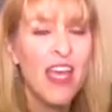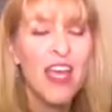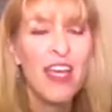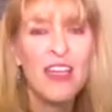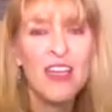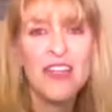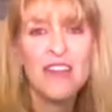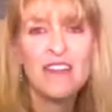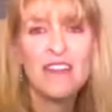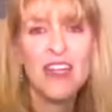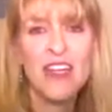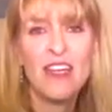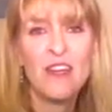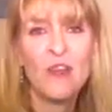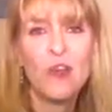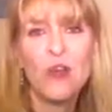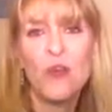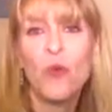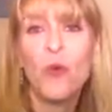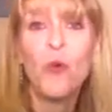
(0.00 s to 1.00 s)
And he
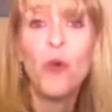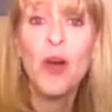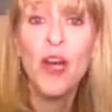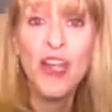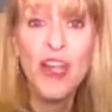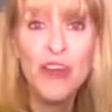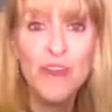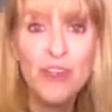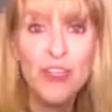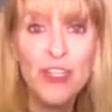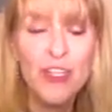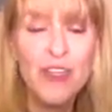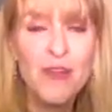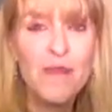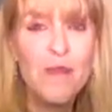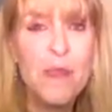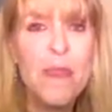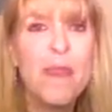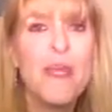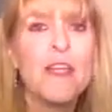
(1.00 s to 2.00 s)
said,
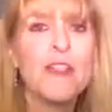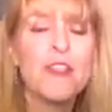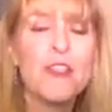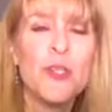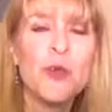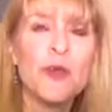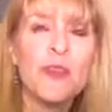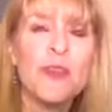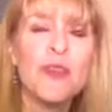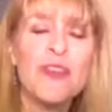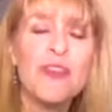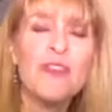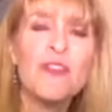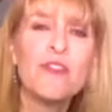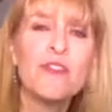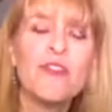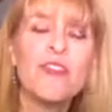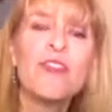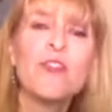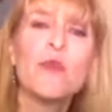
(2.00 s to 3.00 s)
"Whatever." So
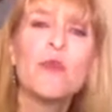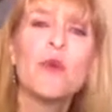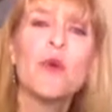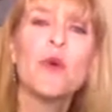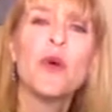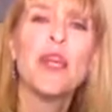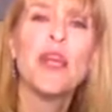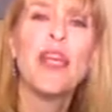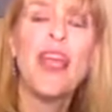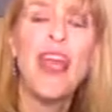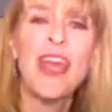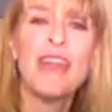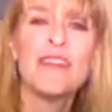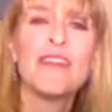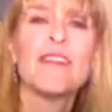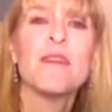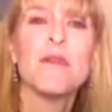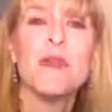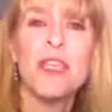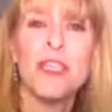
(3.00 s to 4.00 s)
this boy had
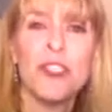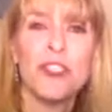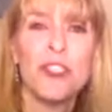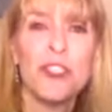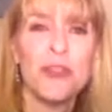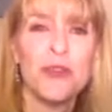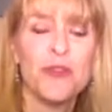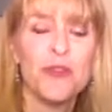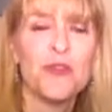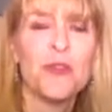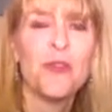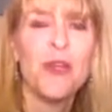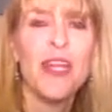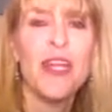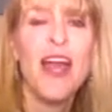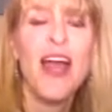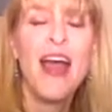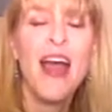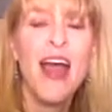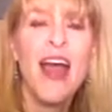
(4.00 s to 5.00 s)
some issues,
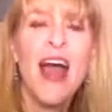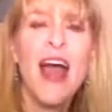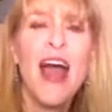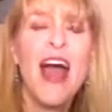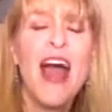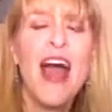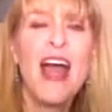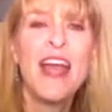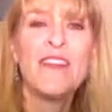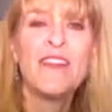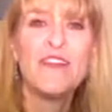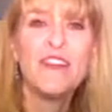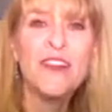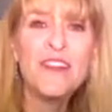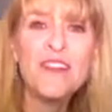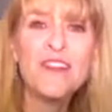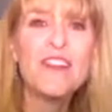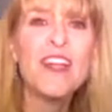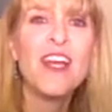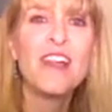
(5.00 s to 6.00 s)
but I
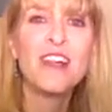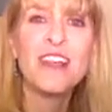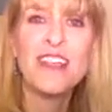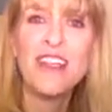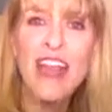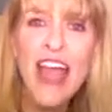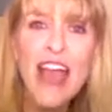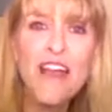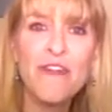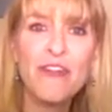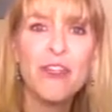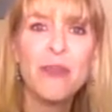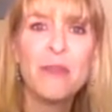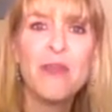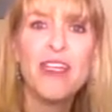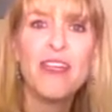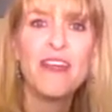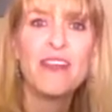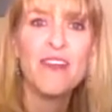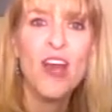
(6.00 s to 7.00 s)
just started laughing
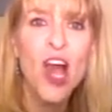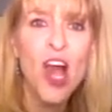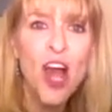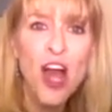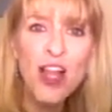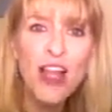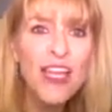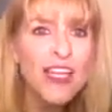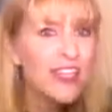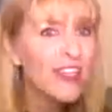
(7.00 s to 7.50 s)
because all